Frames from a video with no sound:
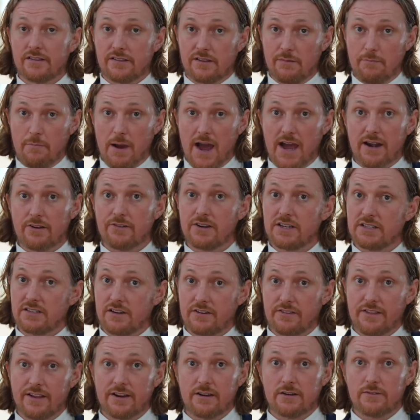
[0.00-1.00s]
The batteries
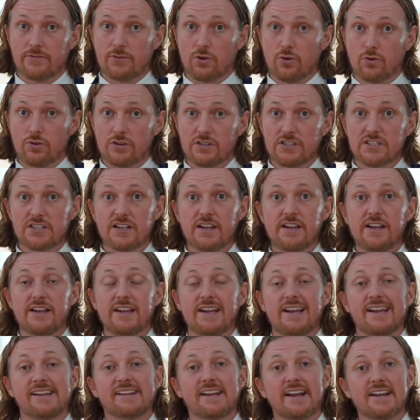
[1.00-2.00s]
are there, of course.
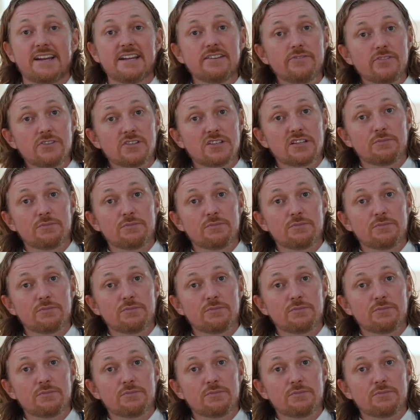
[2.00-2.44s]
It can even